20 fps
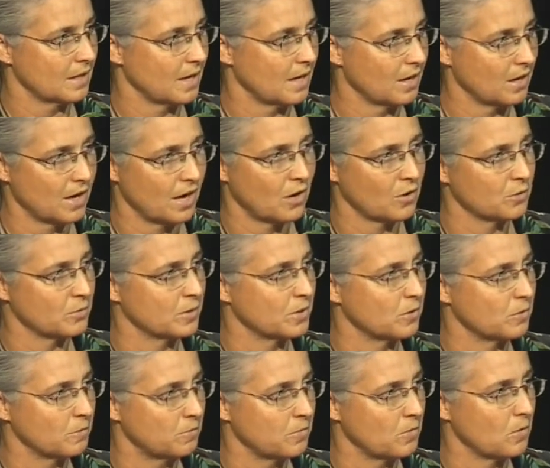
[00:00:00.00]
how do we
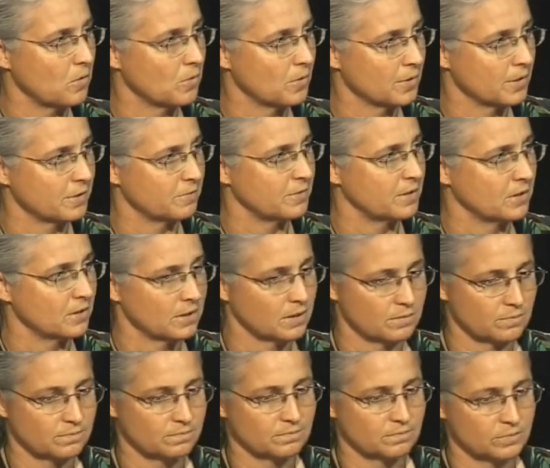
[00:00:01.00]
go forward if they're going
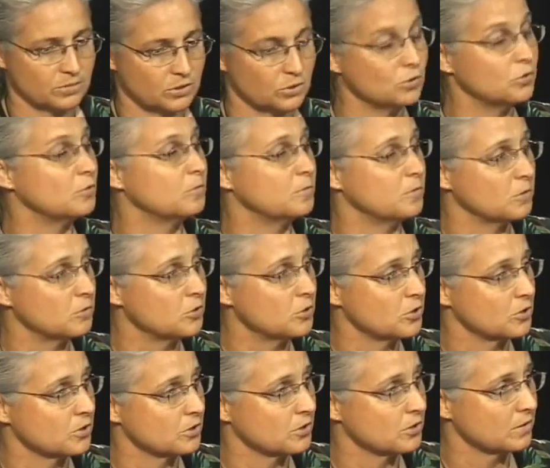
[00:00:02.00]
to do
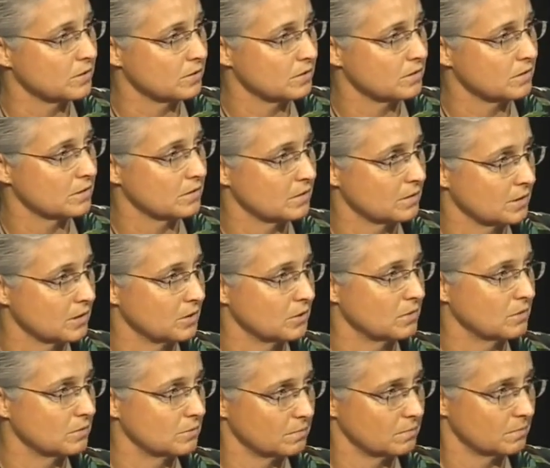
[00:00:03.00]
future,
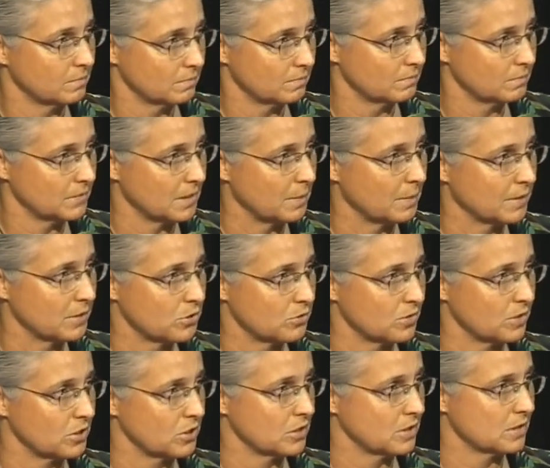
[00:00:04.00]

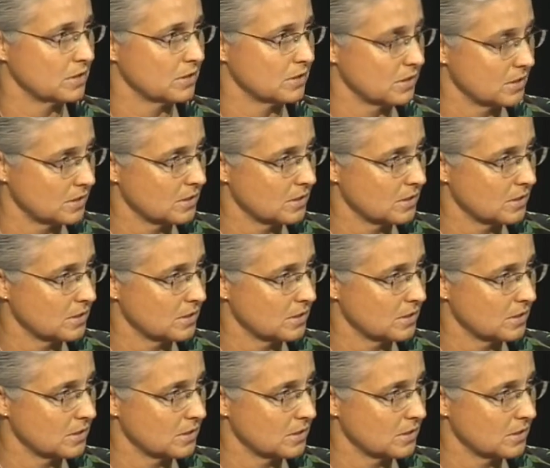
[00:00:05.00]
demonstrations.